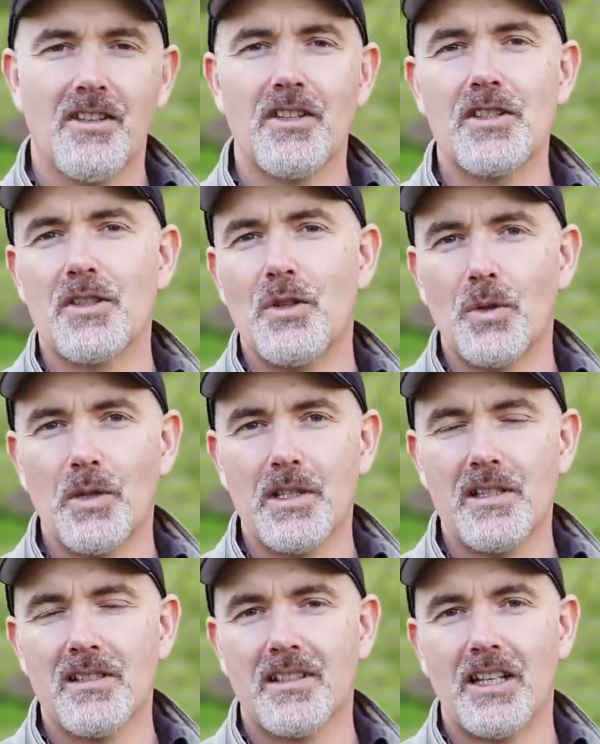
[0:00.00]
This
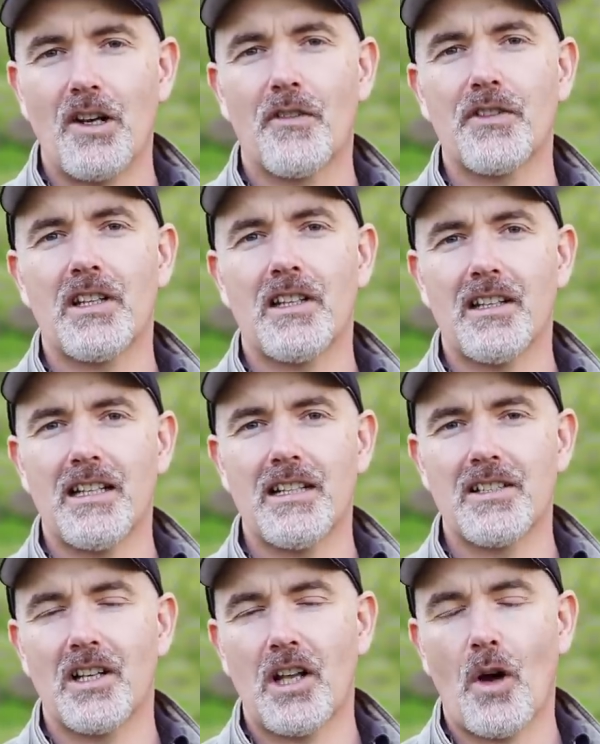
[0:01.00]
noise can often lead
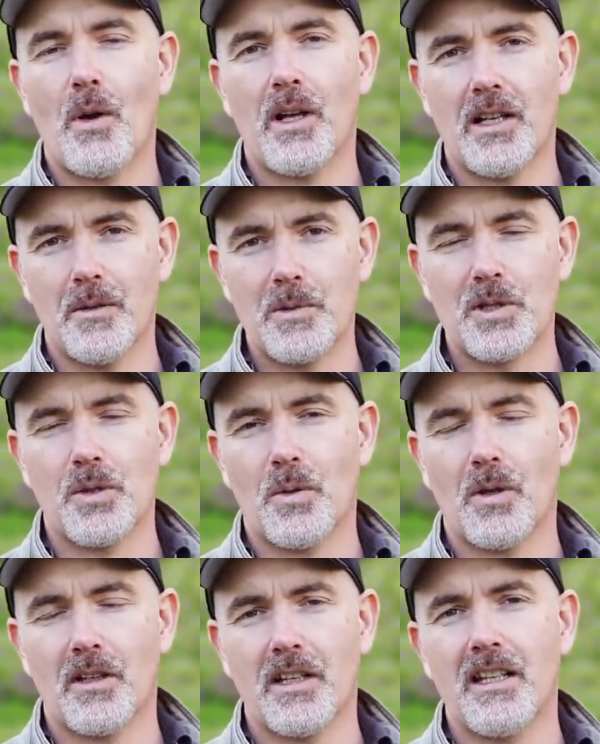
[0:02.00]
to lower image
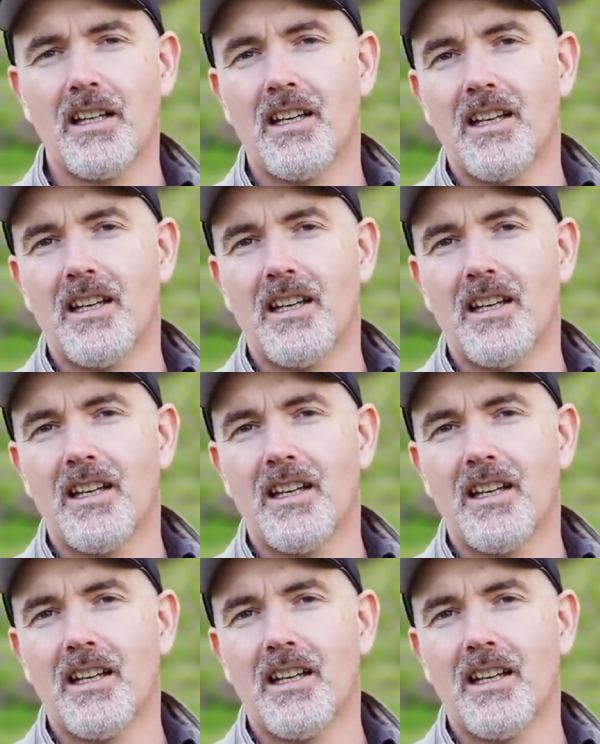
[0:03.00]
quality.